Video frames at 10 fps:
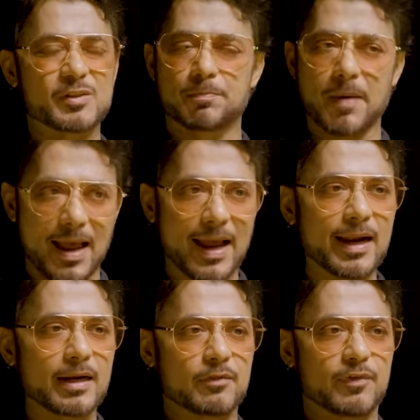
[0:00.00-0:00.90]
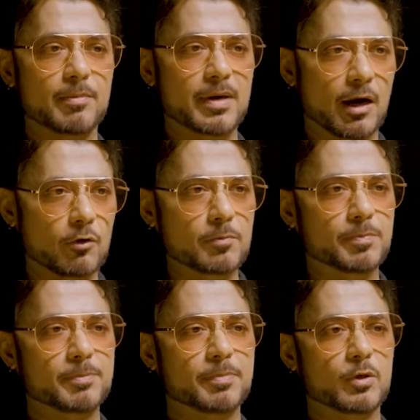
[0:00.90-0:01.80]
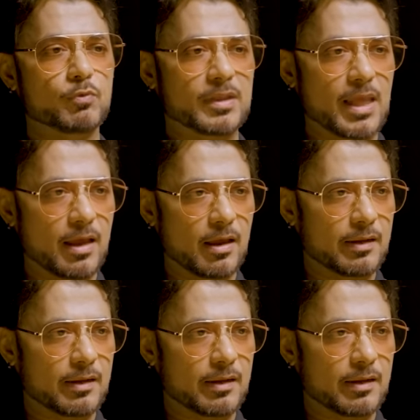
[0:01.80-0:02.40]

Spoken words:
it's bad, if I'm around people with